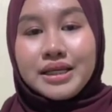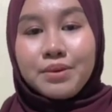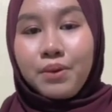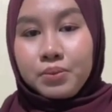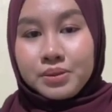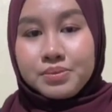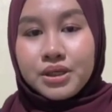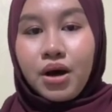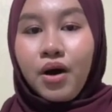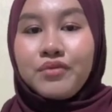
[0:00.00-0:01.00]
problems
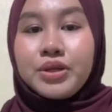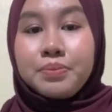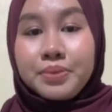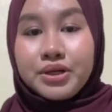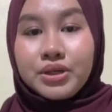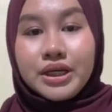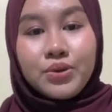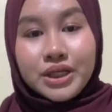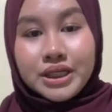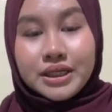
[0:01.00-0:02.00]
of the Bernoulli equation.